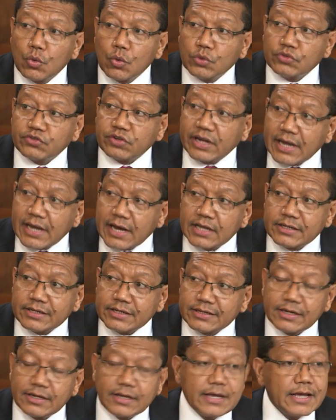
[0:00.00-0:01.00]
was
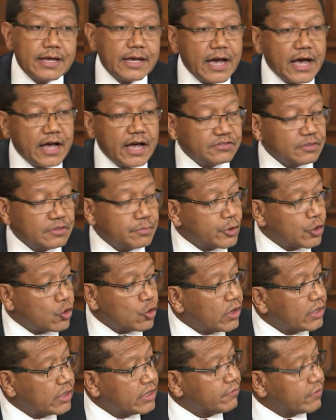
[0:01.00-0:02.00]
regarded as the
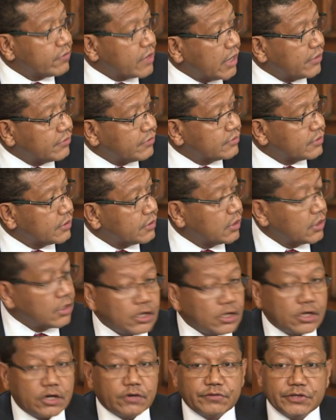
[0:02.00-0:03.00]
prerogative rights
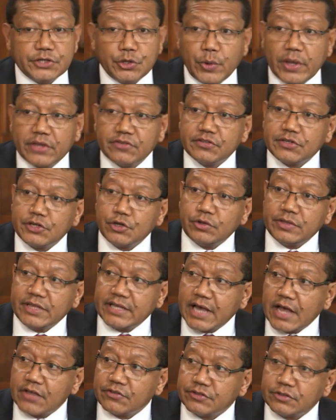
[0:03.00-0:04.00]
of the UN Security
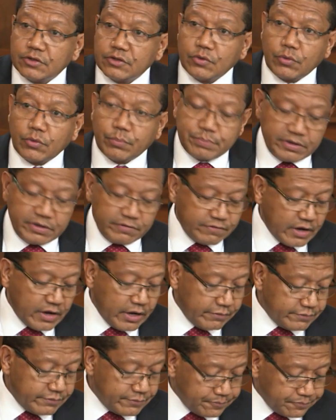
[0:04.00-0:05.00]
Council, or
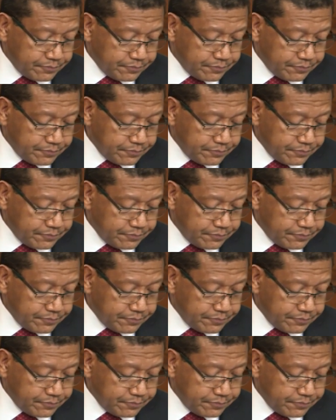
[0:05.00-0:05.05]
P5.